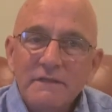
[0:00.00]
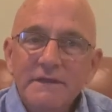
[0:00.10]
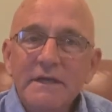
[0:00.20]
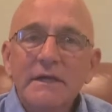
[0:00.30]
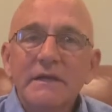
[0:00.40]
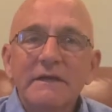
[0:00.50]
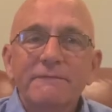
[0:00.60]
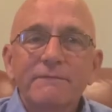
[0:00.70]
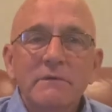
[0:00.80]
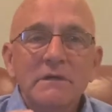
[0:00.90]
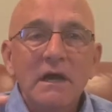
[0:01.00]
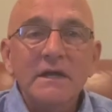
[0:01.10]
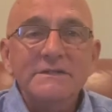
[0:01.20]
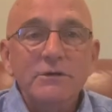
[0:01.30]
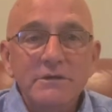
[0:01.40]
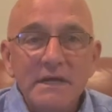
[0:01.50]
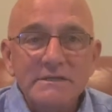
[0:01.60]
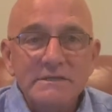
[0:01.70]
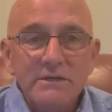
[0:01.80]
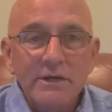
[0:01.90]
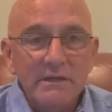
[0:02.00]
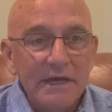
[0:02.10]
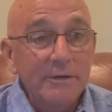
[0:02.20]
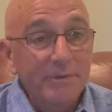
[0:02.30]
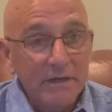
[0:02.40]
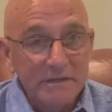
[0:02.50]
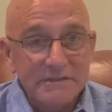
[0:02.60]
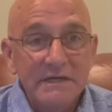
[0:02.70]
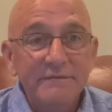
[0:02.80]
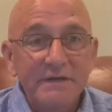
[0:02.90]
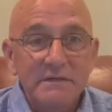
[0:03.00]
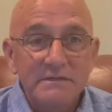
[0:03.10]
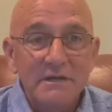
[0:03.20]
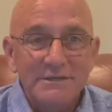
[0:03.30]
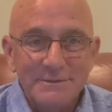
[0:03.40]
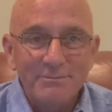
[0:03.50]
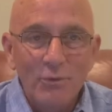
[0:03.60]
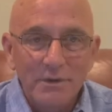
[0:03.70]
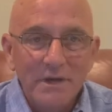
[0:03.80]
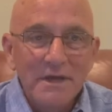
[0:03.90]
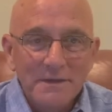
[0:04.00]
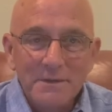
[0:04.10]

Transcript: then if cuts are necessary later because giving does not support